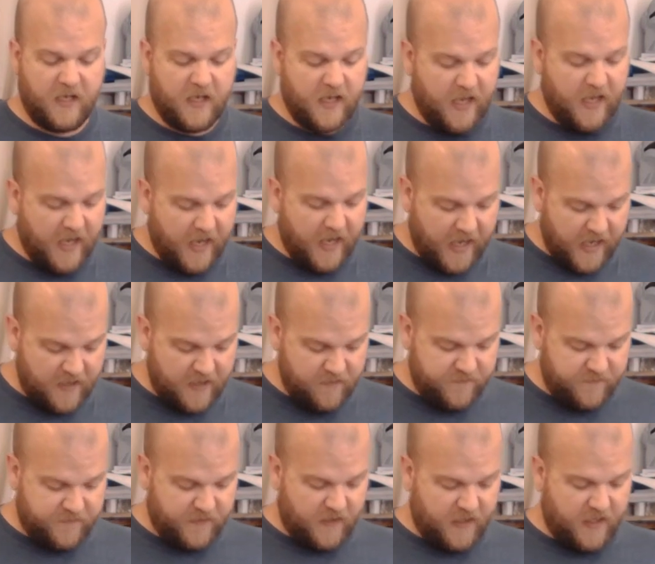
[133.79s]
and
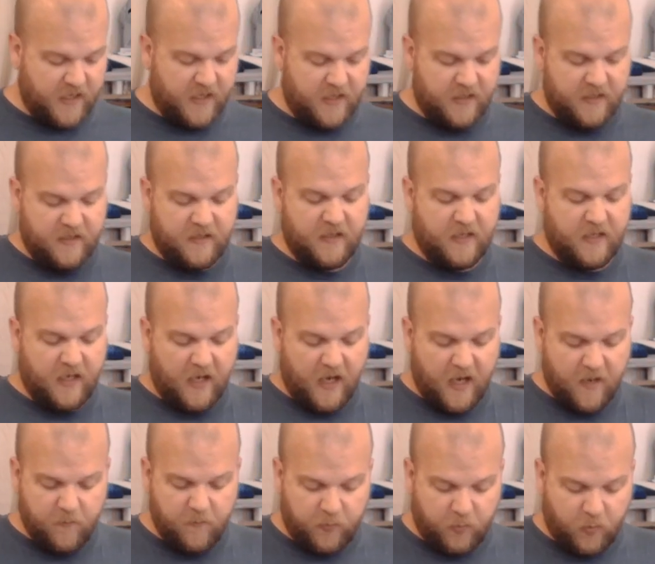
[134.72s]
I'm
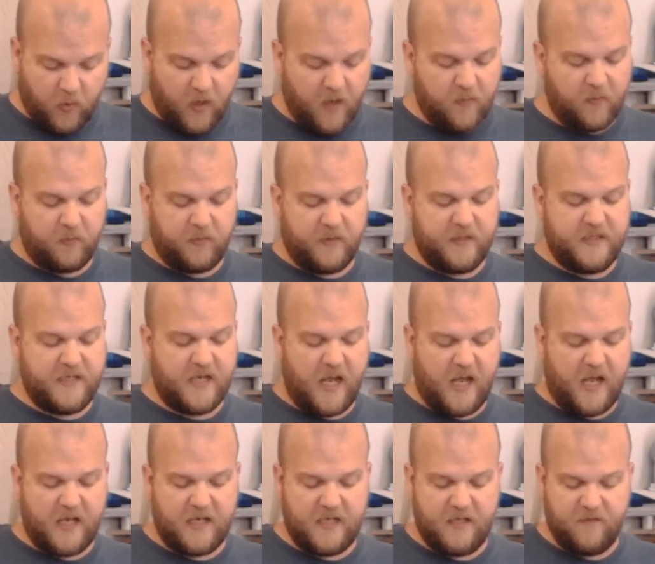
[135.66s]
probably not
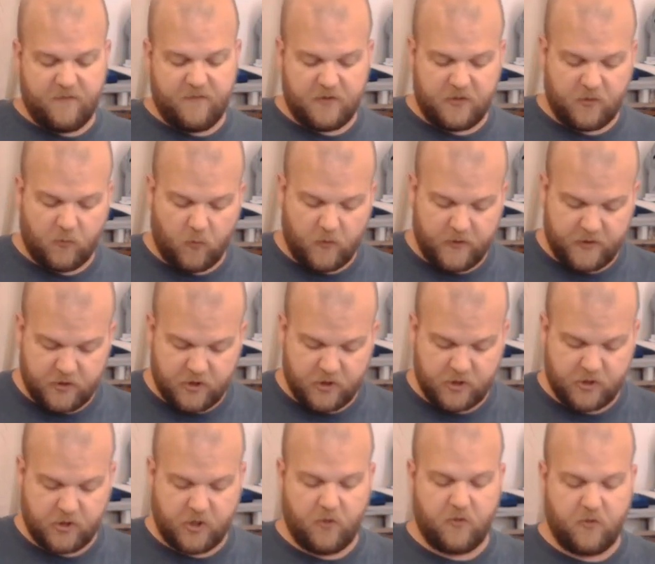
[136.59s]
even going to show
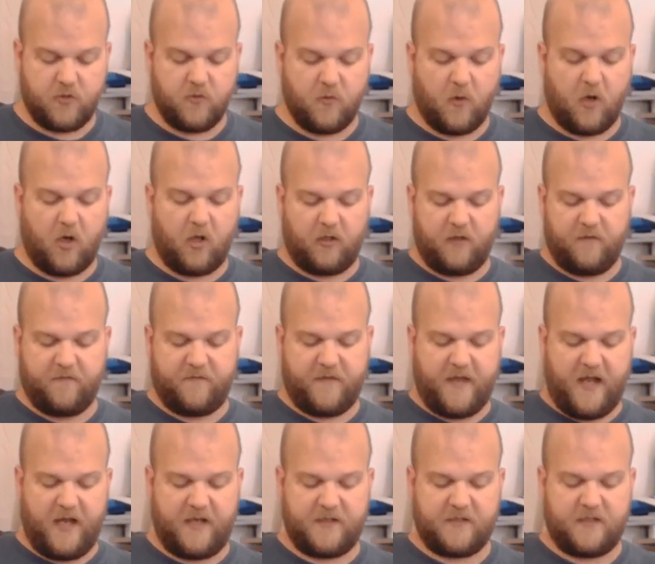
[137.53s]
you all of
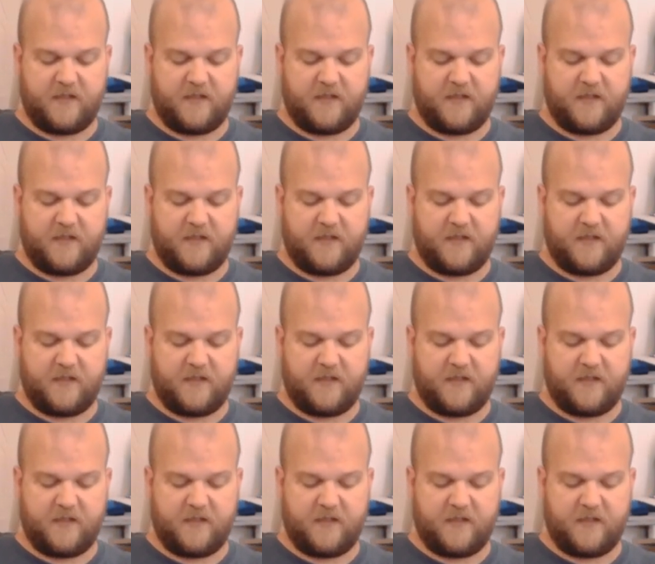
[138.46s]
that,